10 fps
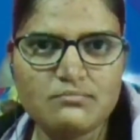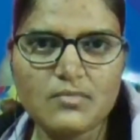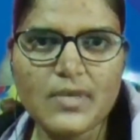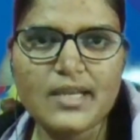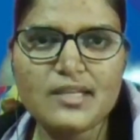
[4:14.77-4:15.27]

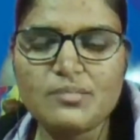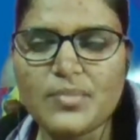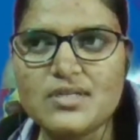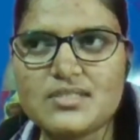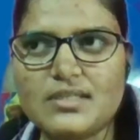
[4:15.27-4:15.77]
any
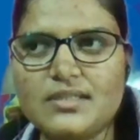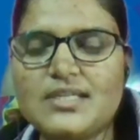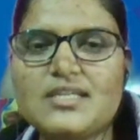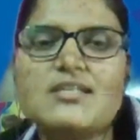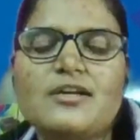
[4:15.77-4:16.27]
person,
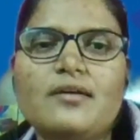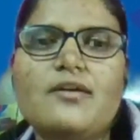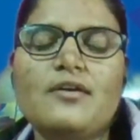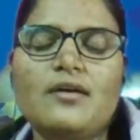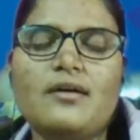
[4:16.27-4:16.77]
he is the
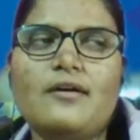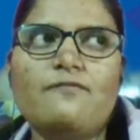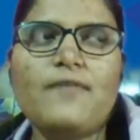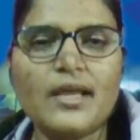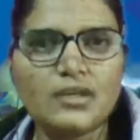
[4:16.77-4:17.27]

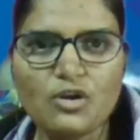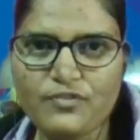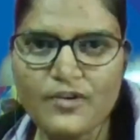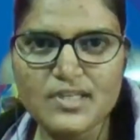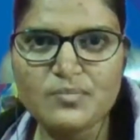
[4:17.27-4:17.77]
father
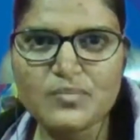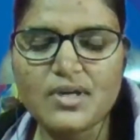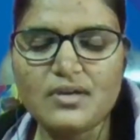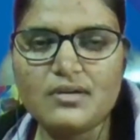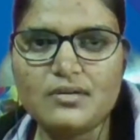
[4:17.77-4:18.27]
of any
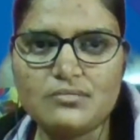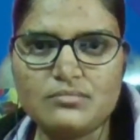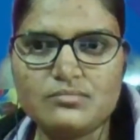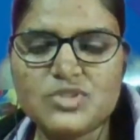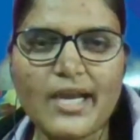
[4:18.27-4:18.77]

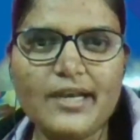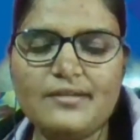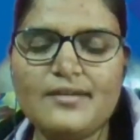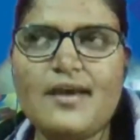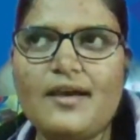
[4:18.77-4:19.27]
child,
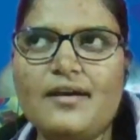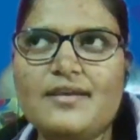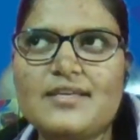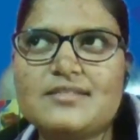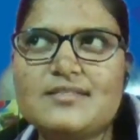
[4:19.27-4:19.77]

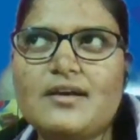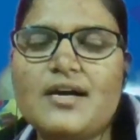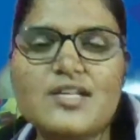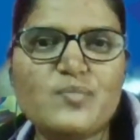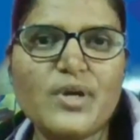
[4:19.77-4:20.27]
he is the
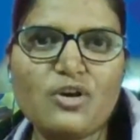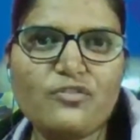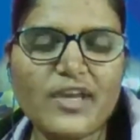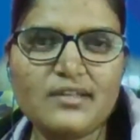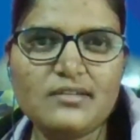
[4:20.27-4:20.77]
husband
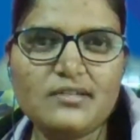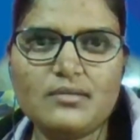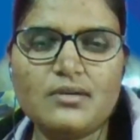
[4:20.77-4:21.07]
of any